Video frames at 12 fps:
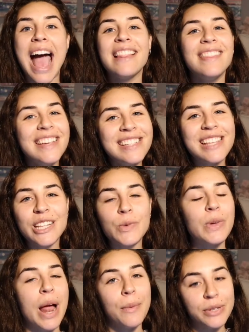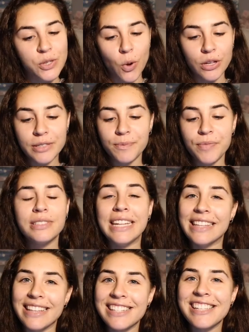At least that's what I was told.
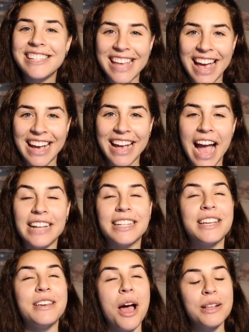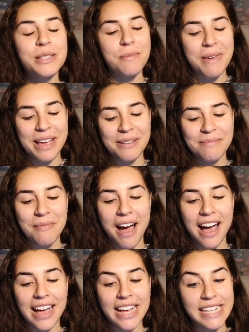Needless to say, I did not submit
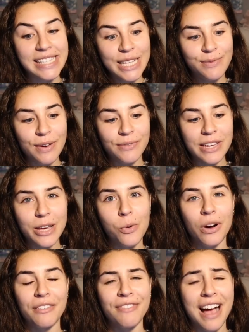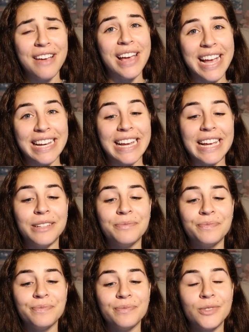my 650 or 580
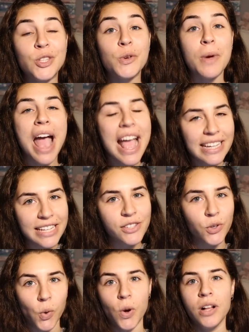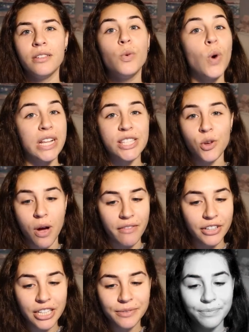to any school
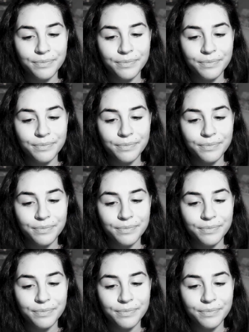whatsoever.